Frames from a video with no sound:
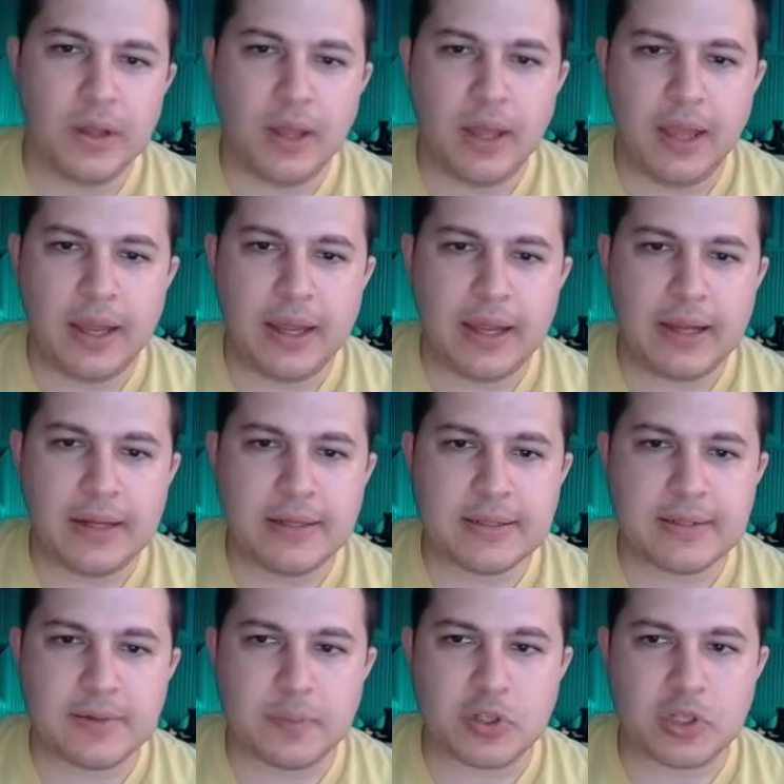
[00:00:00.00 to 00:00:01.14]
And
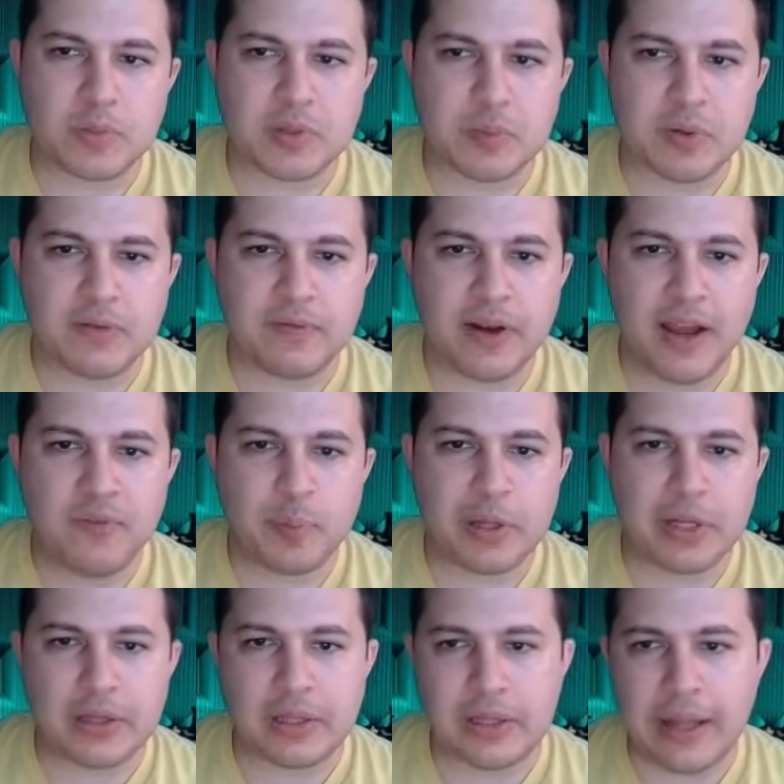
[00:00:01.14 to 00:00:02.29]
bishop to b5,
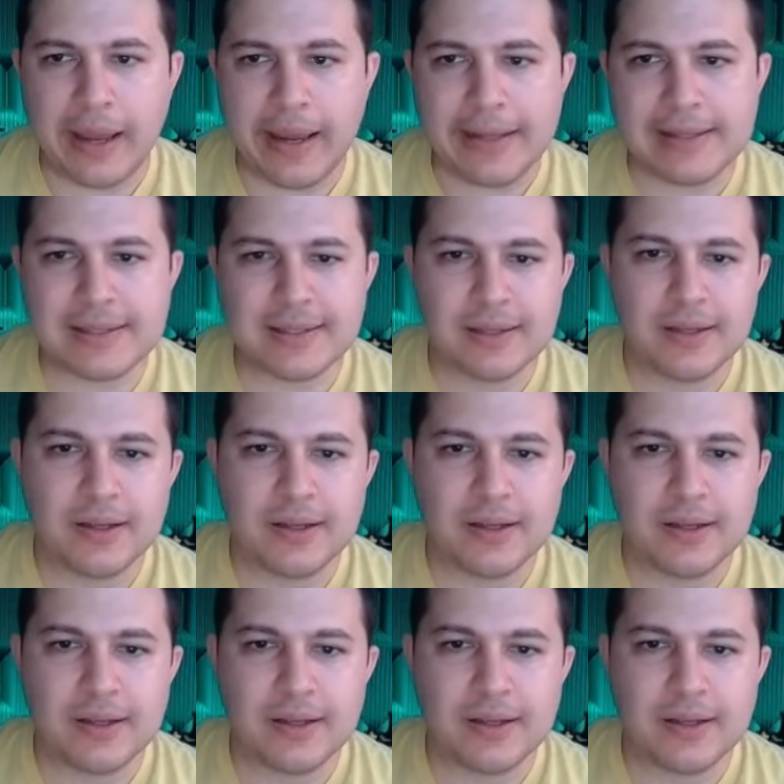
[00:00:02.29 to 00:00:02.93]
pinning the knight.